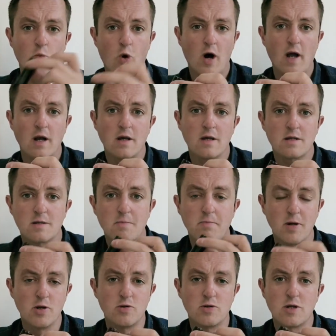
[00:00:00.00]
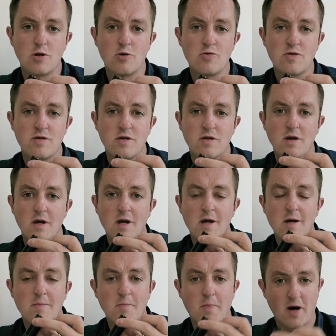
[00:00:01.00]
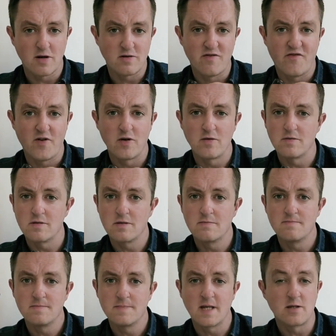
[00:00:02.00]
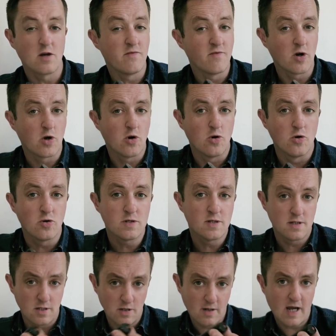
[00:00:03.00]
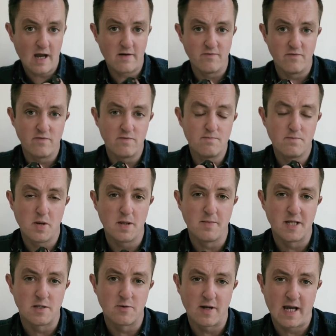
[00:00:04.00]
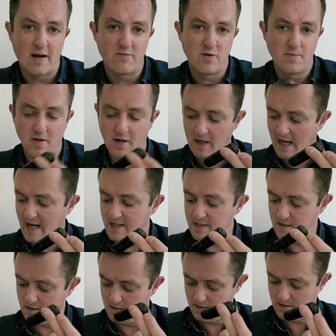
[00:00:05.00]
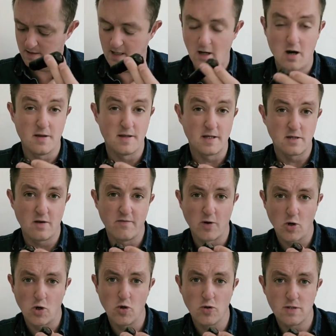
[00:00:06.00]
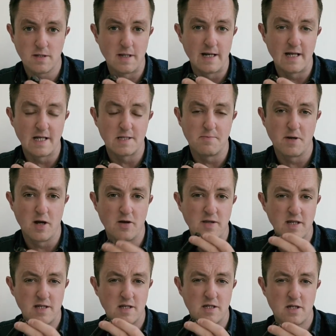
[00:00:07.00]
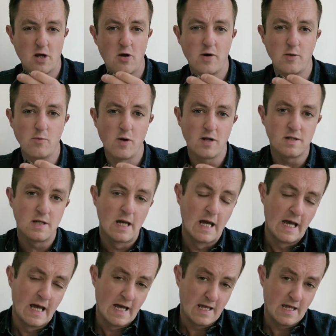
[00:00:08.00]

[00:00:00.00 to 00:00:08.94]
Wireless Bluetooth microphones. They don't record. You can put them into a camera, but as they are, they don't record. The links below, these are Sony ones.